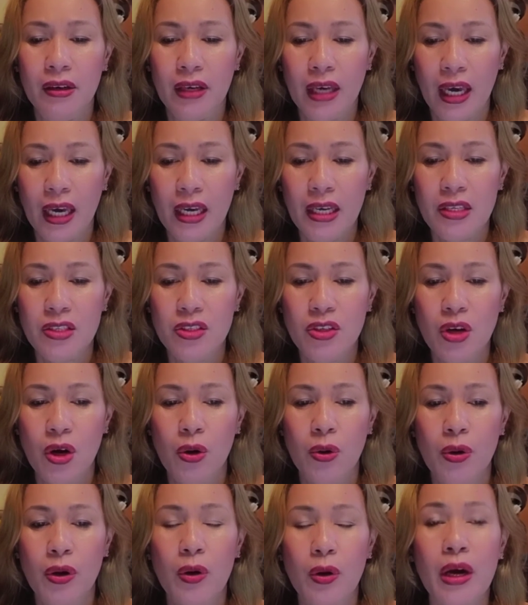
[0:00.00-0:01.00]
Okay,
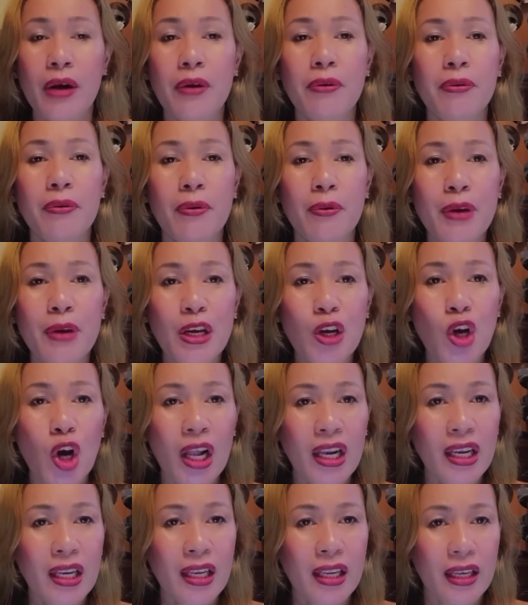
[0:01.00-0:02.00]
so
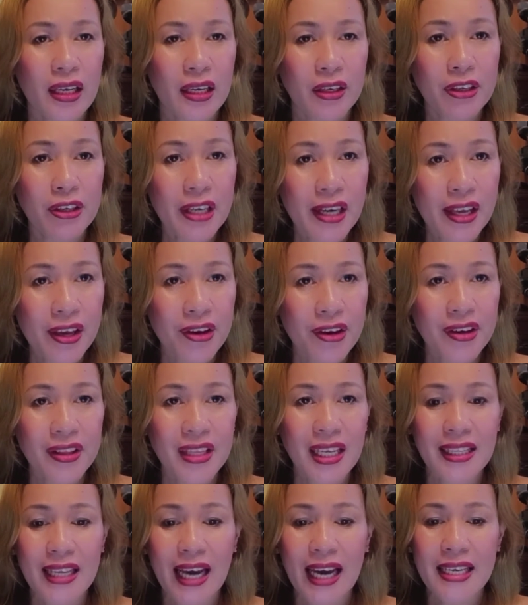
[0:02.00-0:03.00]
recall earlier
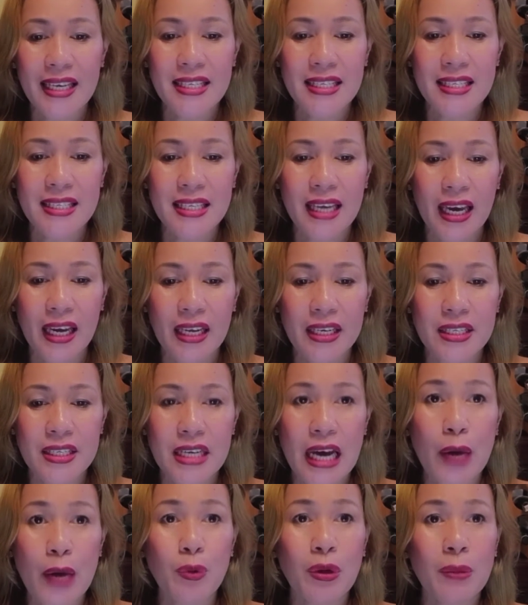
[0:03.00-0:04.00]
that I said
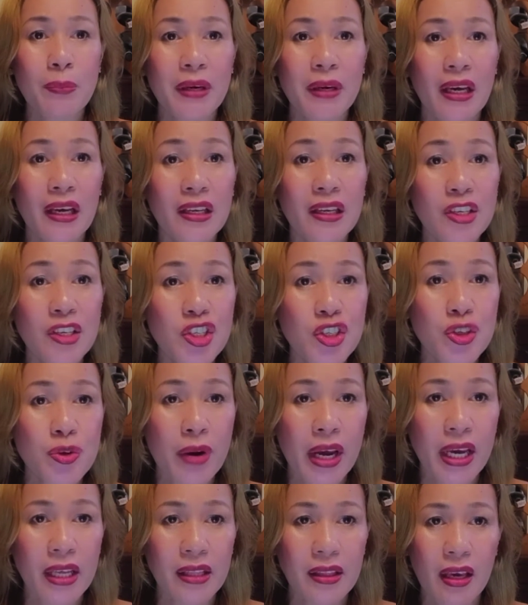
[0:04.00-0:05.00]
I will be
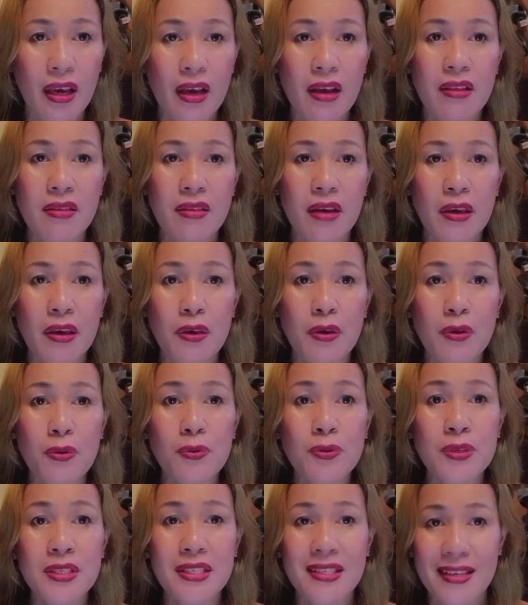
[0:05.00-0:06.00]
illustrating the
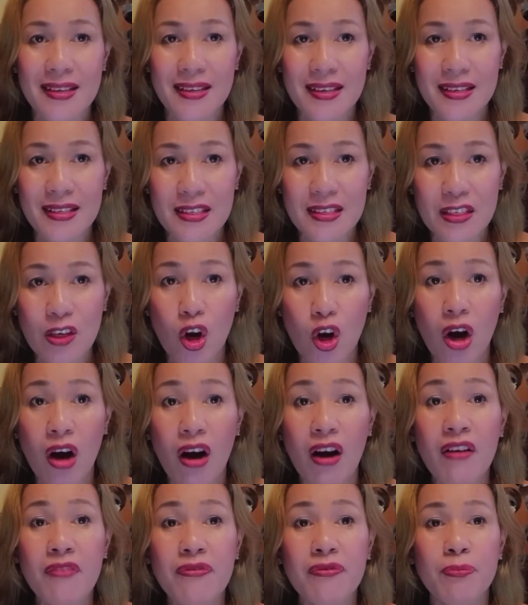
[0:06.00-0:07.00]
uses
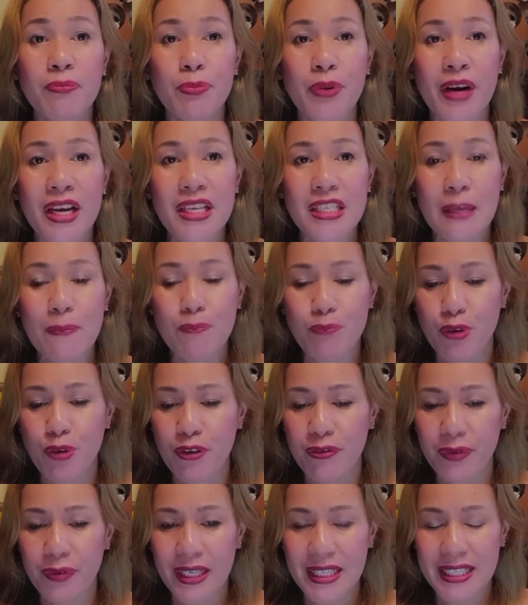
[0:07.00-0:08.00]
of present
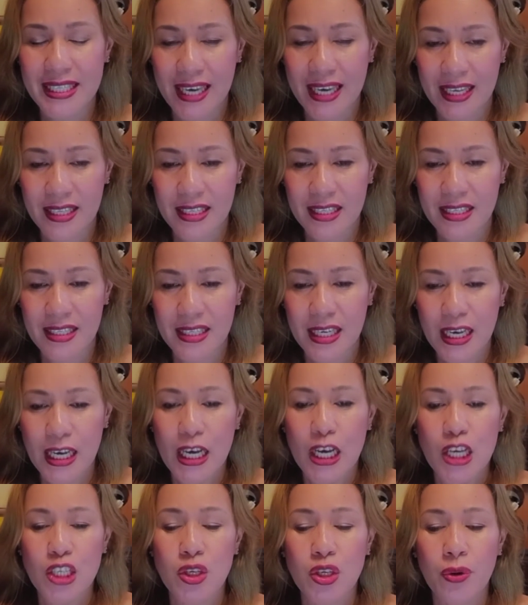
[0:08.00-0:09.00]
perfect tense.
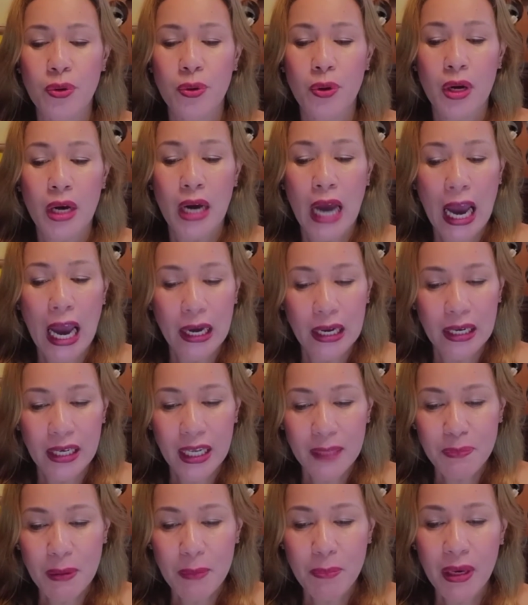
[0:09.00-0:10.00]
So
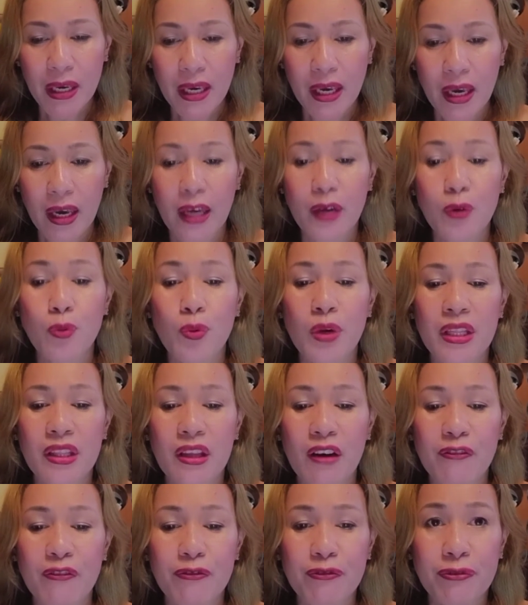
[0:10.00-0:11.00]
let me begin with
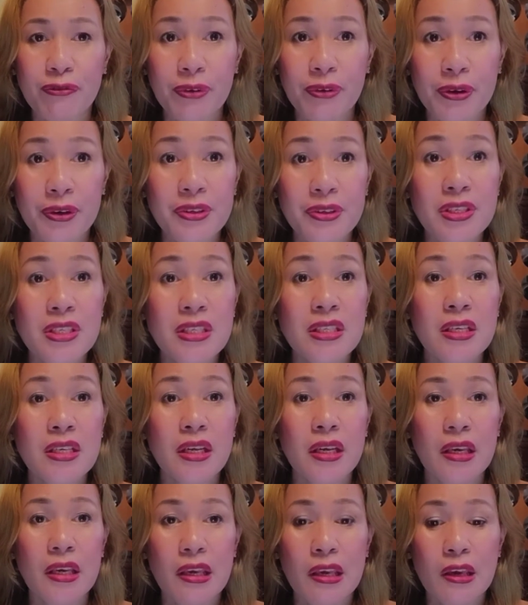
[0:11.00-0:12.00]
the first
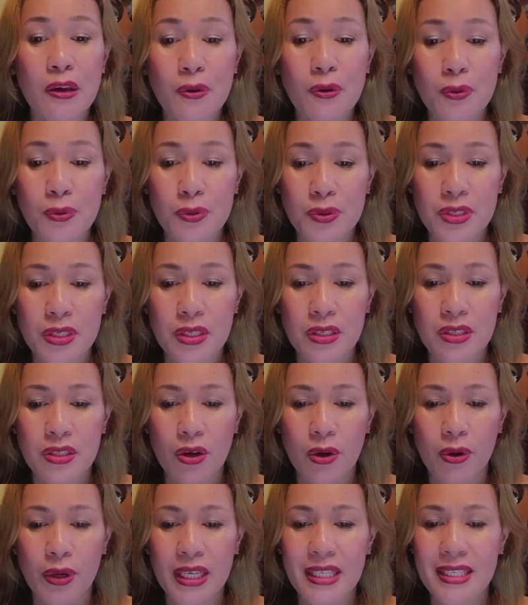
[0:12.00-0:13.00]
use.
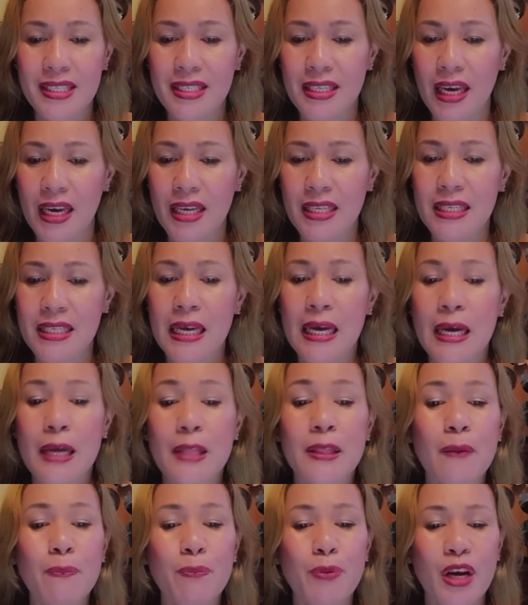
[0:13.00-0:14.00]
So it says
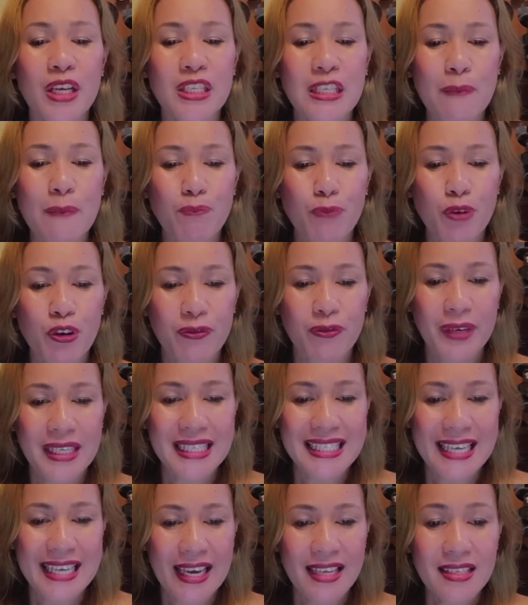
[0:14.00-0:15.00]
the present
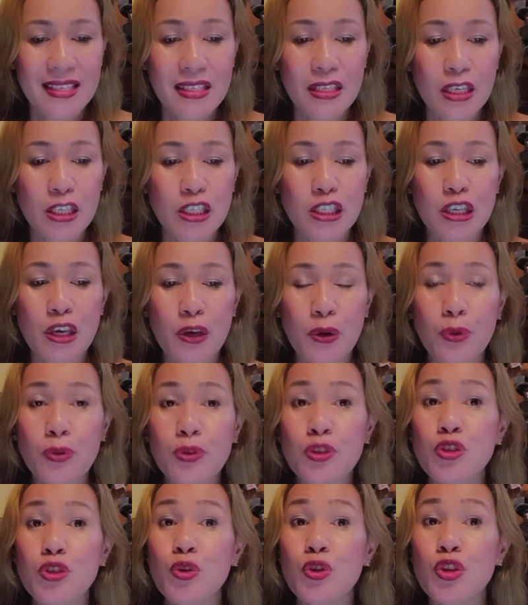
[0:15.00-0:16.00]
perfect tense is
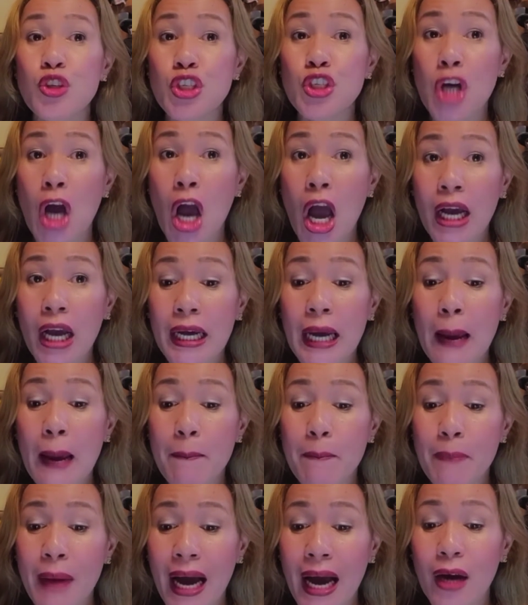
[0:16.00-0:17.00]
used to talk
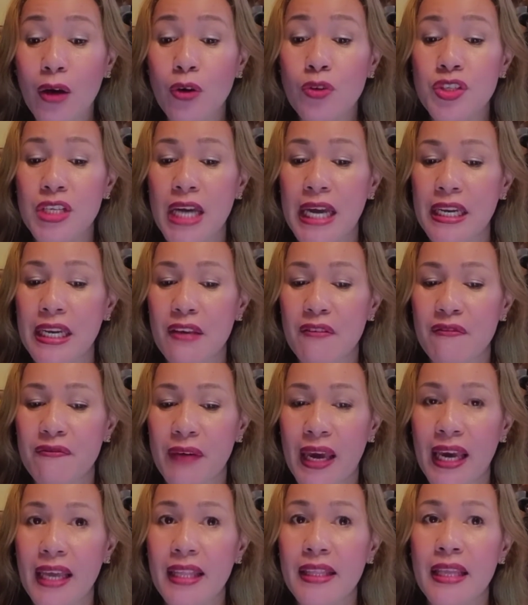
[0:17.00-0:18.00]
about an
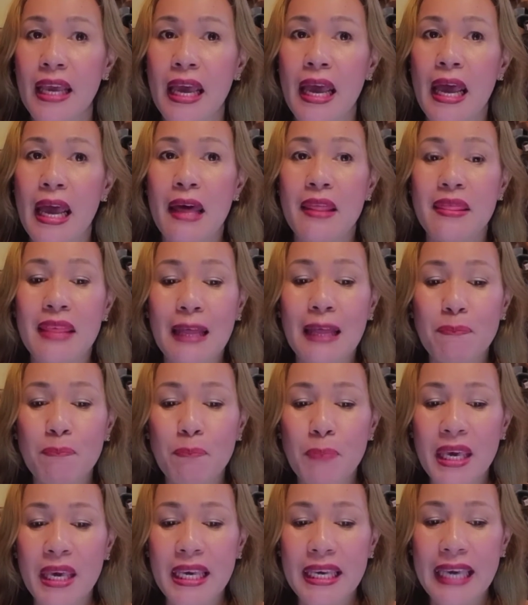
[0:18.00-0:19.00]
event
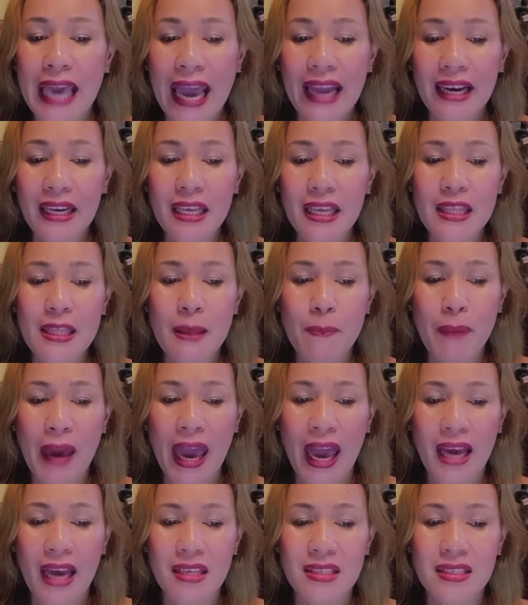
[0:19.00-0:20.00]
that began in the
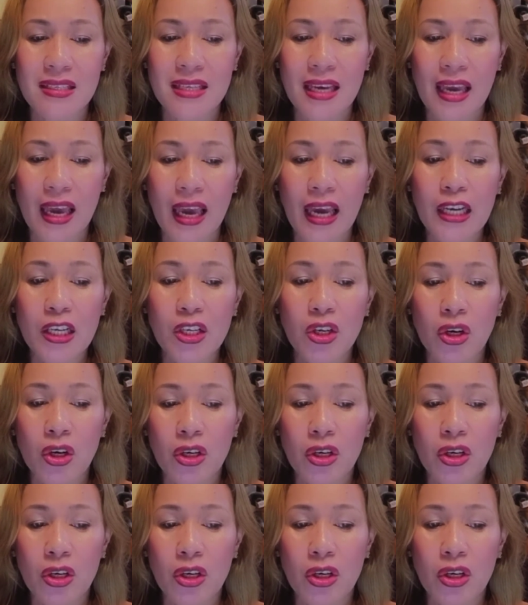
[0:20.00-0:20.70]
past and